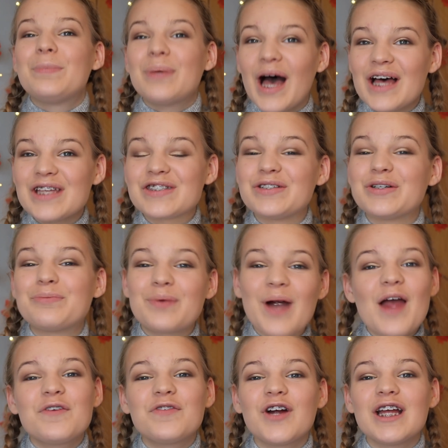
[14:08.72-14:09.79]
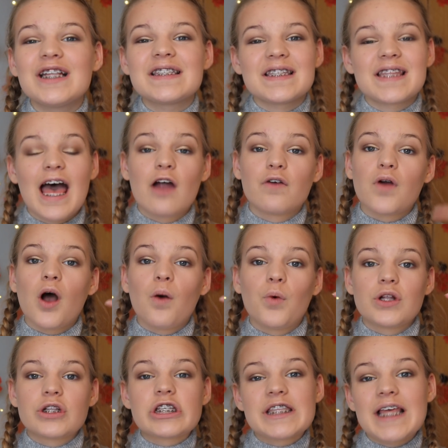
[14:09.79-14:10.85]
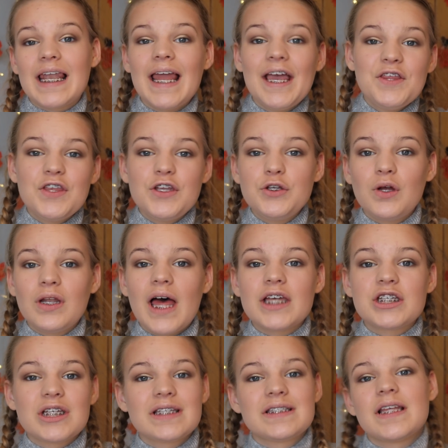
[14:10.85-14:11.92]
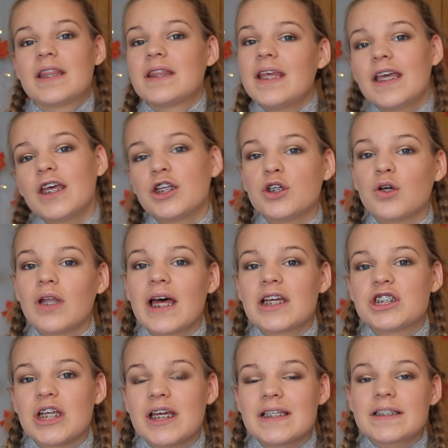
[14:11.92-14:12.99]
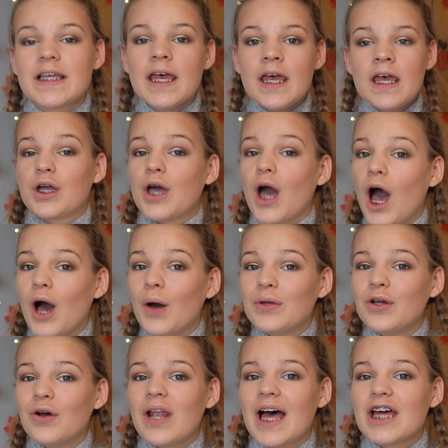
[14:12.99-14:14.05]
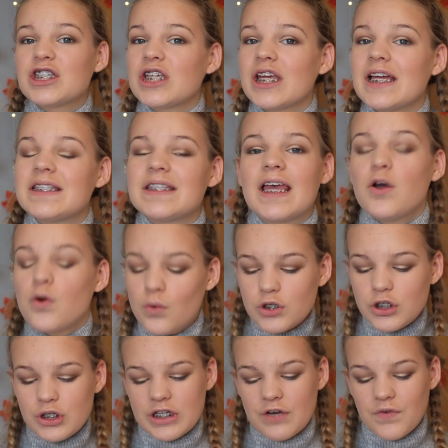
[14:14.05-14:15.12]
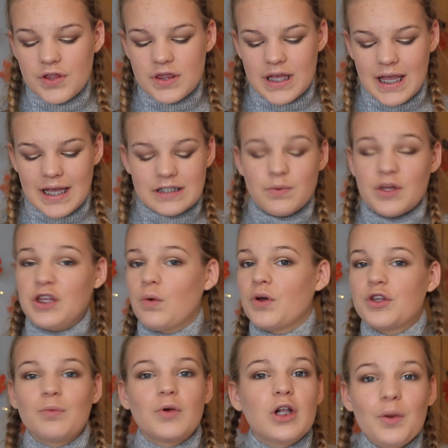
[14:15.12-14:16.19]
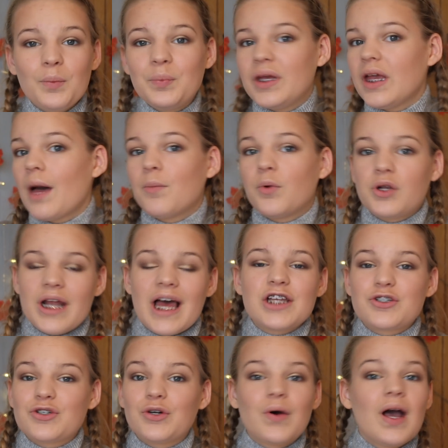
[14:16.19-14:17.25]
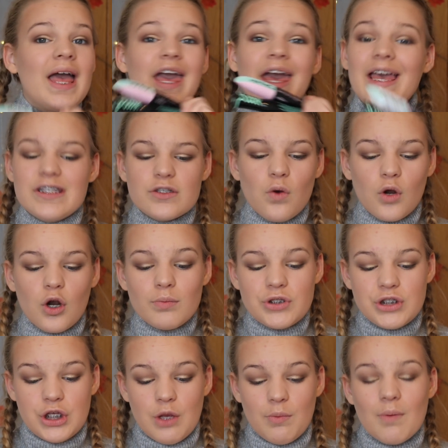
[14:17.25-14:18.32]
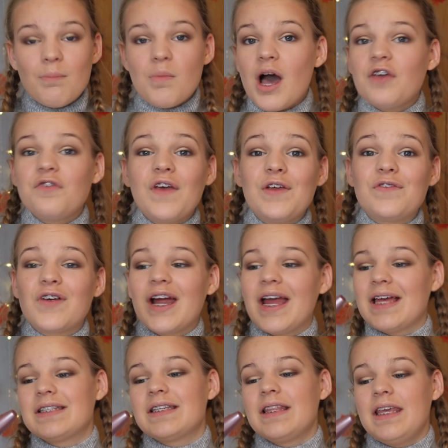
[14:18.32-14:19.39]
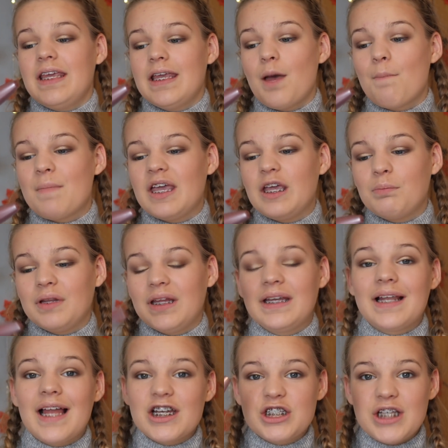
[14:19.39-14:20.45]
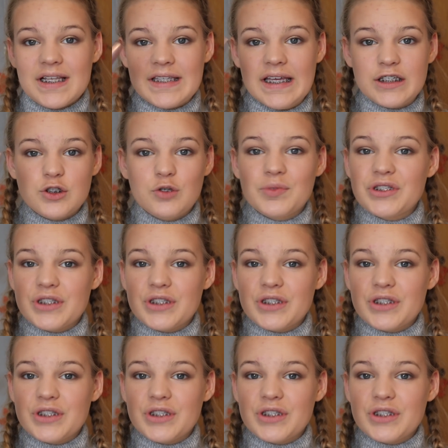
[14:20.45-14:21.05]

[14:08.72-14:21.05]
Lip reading: personal preference. There are ones that lengthen your lashes, that thicken your lashes, that curl your lashes. They all do different things, whether you want them clumpier, more natural. It's all up to you, but my favourite is the Maybelline Lash Sensational